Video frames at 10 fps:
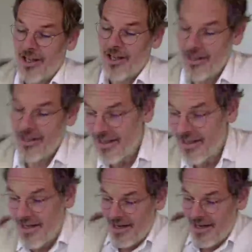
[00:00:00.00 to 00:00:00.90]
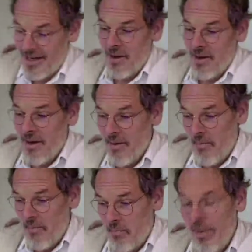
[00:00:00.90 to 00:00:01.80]
that uh,
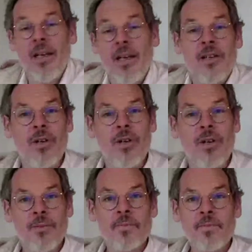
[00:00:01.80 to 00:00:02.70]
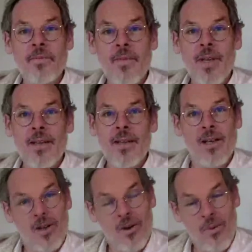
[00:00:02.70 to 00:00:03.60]
building rubble that
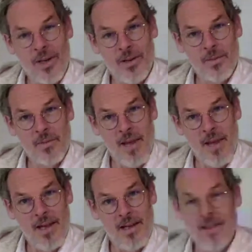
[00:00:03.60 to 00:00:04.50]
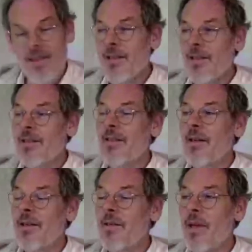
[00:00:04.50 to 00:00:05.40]
went up to made
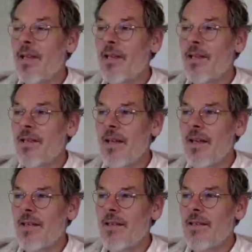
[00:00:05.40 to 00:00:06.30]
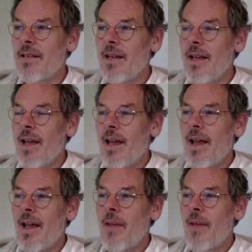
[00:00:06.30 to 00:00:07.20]
uh, to make the estates.
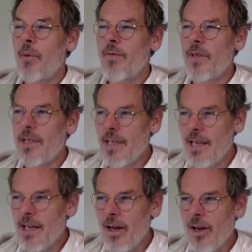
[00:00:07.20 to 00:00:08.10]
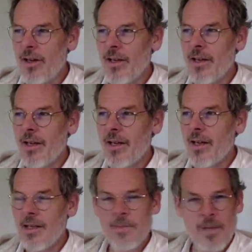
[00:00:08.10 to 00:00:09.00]
Uh, but if you dig on, uh,
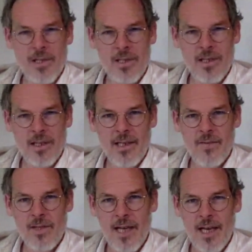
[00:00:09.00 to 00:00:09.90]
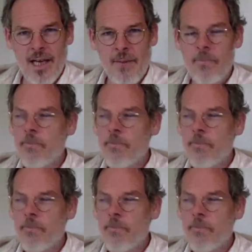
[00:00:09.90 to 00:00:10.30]
especially in the case of Tallaght,